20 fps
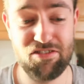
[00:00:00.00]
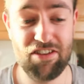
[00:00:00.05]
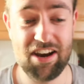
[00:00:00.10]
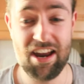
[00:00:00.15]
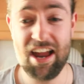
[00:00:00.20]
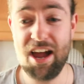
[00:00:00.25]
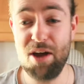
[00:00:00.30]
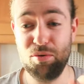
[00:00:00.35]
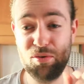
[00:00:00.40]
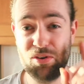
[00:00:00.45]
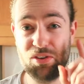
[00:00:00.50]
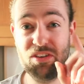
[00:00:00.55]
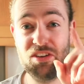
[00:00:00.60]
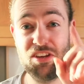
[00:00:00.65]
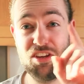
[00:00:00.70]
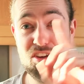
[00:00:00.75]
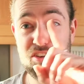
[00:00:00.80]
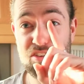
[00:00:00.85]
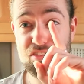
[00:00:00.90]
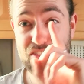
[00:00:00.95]
great. I
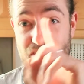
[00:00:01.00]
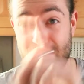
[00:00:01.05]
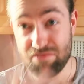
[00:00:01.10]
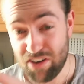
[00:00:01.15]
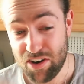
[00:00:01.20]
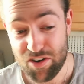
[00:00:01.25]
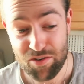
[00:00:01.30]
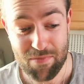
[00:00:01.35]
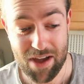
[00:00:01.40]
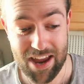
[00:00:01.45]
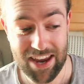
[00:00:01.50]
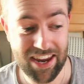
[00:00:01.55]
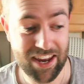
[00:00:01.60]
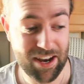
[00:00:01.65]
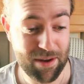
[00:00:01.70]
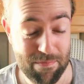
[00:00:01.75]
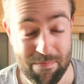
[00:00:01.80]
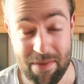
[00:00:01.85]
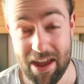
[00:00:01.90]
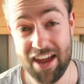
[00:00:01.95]
will use the Rode mic
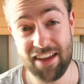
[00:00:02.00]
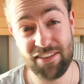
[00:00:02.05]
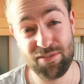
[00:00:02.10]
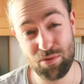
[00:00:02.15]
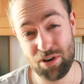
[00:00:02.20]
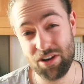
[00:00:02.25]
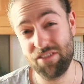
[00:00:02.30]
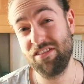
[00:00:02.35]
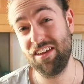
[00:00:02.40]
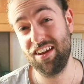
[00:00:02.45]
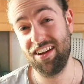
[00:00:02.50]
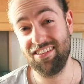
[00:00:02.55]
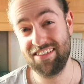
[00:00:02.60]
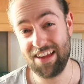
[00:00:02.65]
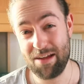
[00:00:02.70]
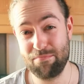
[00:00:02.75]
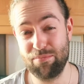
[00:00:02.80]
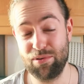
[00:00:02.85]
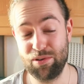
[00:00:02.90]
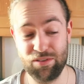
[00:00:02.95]
in a bit as one of the
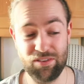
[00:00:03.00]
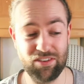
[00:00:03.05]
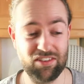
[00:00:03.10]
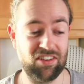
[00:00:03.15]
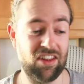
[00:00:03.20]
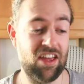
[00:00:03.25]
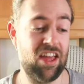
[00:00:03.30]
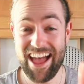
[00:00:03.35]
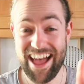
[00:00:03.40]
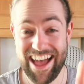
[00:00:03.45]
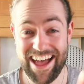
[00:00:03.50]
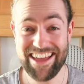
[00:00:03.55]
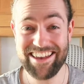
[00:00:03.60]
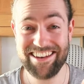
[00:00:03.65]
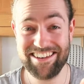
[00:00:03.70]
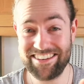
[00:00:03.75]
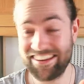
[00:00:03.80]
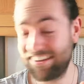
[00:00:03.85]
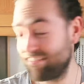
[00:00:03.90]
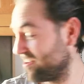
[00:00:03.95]
examples,
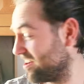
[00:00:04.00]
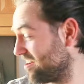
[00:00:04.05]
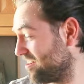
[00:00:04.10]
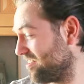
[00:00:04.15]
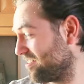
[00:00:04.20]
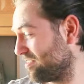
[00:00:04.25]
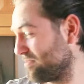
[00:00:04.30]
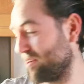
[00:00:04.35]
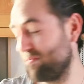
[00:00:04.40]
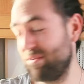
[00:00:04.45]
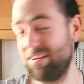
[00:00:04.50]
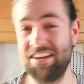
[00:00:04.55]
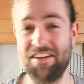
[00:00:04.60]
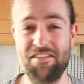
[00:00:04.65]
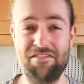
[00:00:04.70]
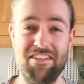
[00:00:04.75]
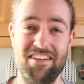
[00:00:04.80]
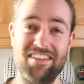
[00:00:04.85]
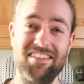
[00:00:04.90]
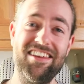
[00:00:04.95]
and I'm going to do something a bit
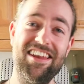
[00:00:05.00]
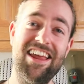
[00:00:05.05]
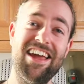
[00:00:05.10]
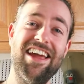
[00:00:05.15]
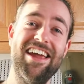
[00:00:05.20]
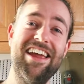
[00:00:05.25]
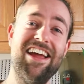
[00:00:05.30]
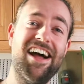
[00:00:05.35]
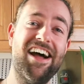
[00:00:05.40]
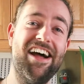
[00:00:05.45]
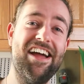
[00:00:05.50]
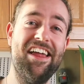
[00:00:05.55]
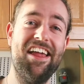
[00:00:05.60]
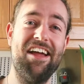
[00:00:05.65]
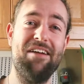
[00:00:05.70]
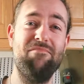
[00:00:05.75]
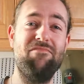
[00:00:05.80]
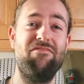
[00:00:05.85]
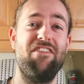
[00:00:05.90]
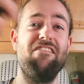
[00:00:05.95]
different. Today I
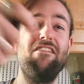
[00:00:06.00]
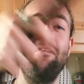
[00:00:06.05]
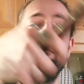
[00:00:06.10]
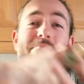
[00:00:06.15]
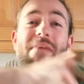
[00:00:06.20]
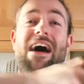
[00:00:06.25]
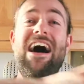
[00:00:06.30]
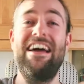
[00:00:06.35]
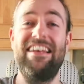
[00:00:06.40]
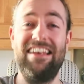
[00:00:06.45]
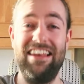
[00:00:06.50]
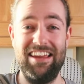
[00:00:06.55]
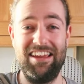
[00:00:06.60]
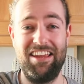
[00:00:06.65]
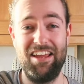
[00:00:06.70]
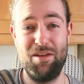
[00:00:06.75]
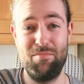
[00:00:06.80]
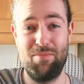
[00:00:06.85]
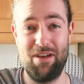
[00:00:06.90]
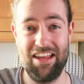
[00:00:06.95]
am very badly
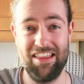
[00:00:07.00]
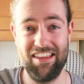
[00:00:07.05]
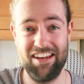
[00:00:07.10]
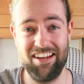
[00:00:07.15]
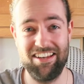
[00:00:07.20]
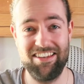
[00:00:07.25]
going to play the